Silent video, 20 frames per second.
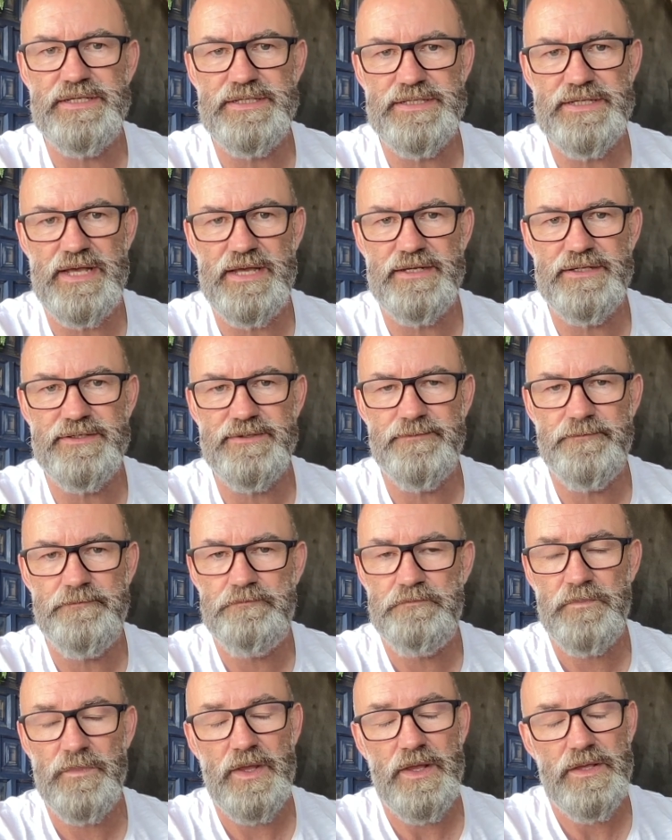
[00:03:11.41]
said.
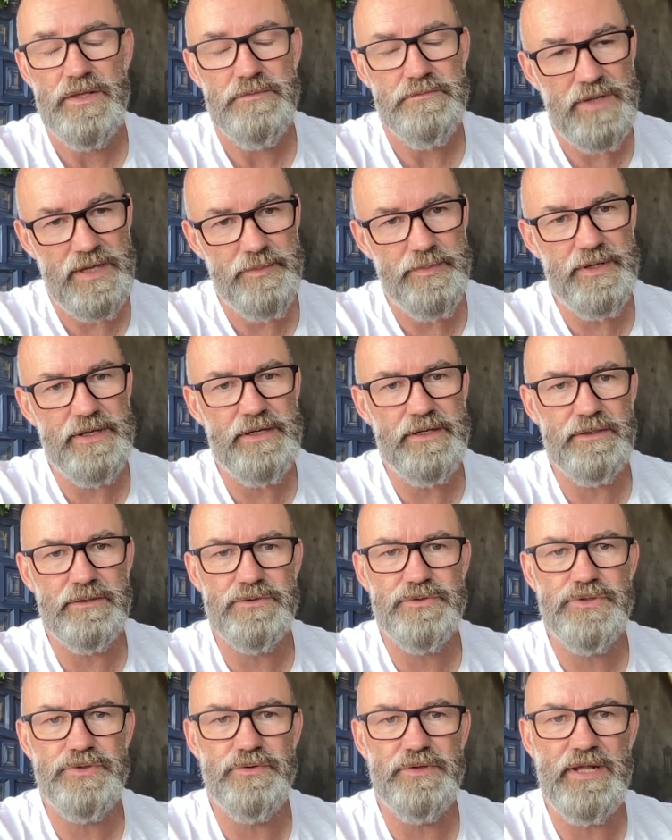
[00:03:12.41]
Maybe a little
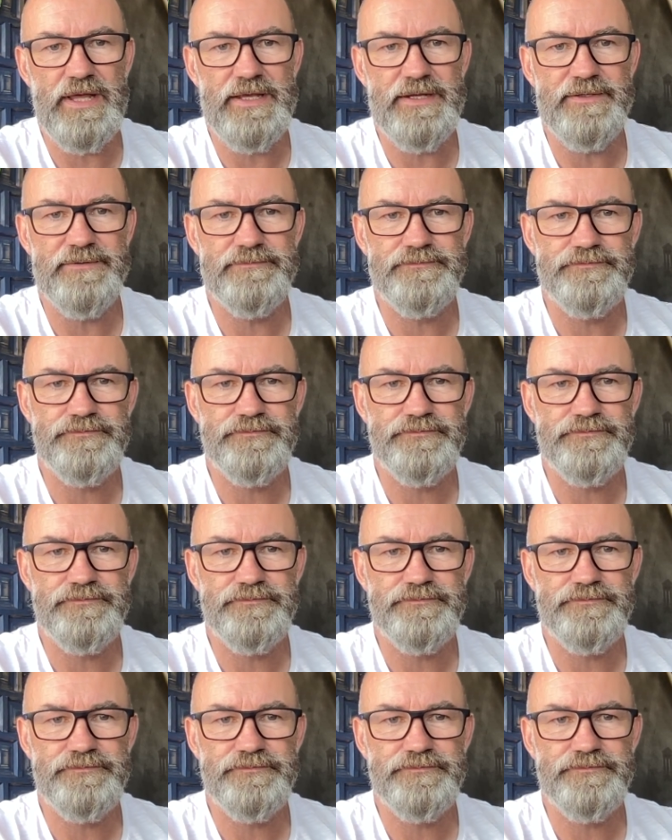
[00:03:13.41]
too late.